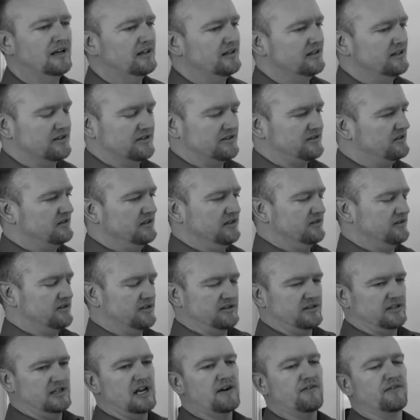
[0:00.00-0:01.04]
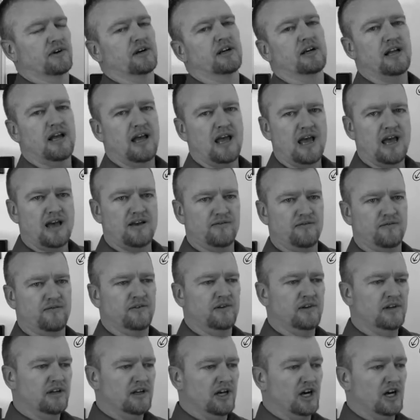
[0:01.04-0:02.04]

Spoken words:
You're just never going to have